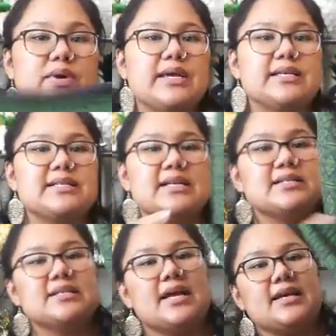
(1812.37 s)
so I guess
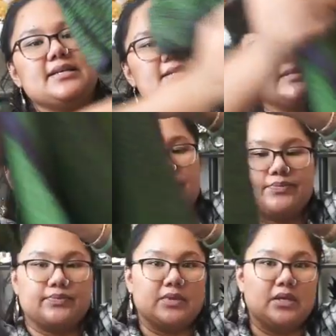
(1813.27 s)
that's nice.
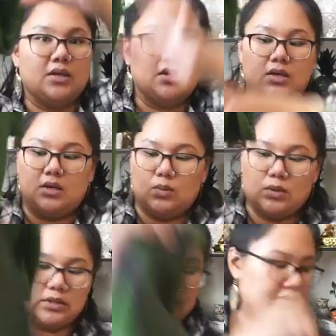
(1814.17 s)

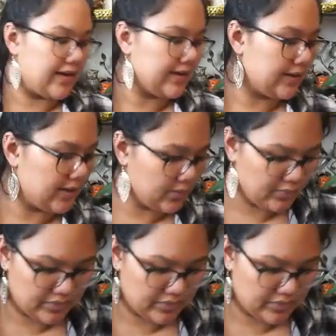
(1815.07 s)
We'll look that up.